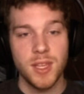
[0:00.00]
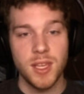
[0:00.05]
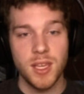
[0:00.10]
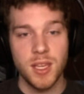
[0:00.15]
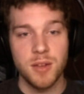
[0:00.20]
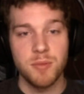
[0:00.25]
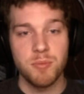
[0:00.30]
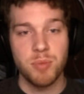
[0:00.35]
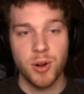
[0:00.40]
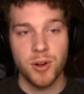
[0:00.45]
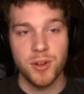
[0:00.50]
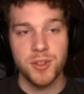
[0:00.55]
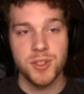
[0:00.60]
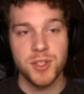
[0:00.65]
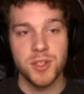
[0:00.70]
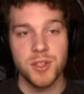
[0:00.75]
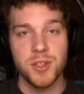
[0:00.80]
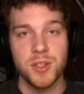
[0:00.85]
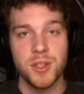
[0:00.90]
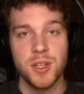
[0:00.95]
in
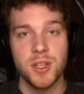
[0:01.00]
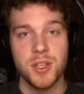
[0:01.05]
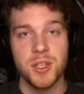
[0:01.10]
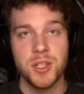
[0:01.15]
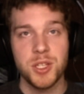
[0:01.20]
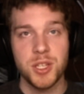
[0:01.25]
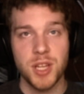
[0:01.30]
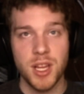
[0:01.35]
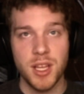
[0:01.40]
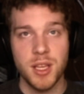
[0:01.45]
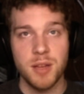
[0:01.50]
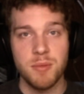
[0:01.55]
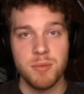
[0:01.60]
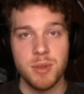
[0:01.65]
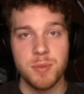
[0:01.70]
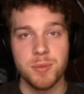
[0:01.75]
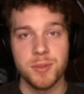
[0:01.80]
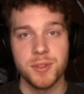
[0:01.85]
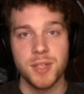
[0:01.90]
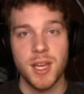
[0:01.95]
person, shaking
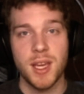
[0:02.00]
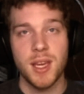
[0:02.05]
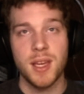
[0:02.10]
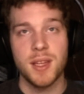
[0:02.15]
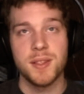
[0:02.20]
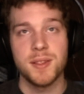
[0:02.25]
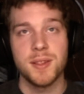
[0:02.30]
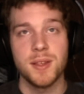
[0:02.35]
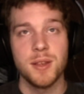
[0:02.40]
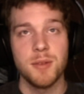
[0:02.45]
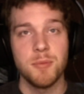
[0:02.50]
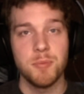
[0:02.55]
people's hands,